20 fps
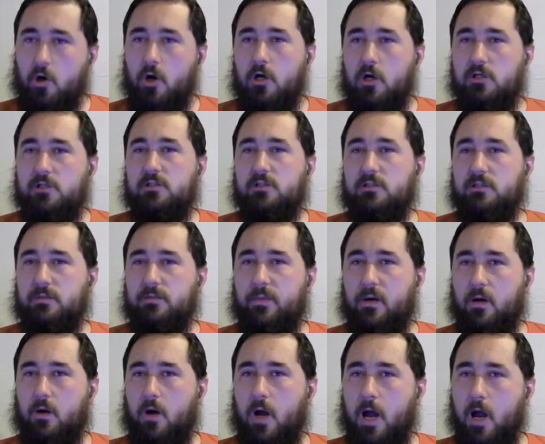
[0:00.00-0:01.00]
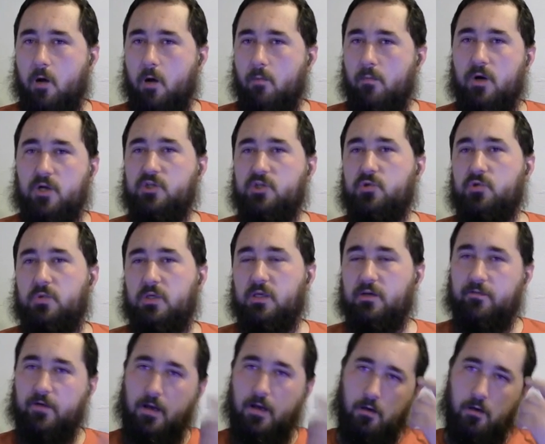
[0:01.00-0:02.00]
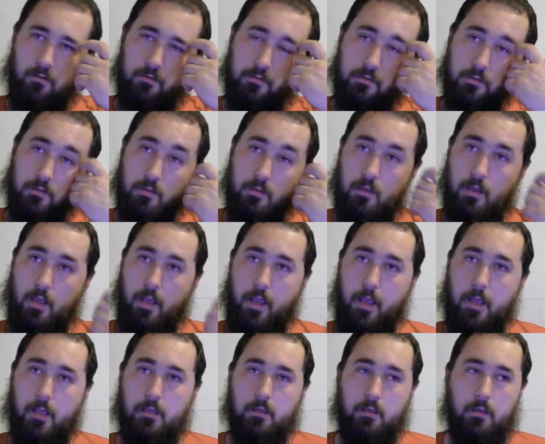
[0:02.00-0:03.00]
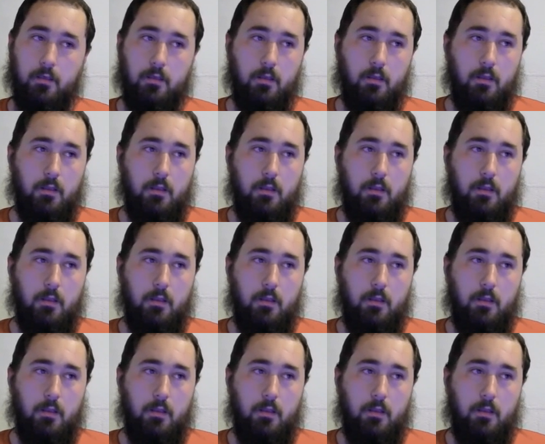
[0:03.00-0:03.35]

cautious about how much you give out. And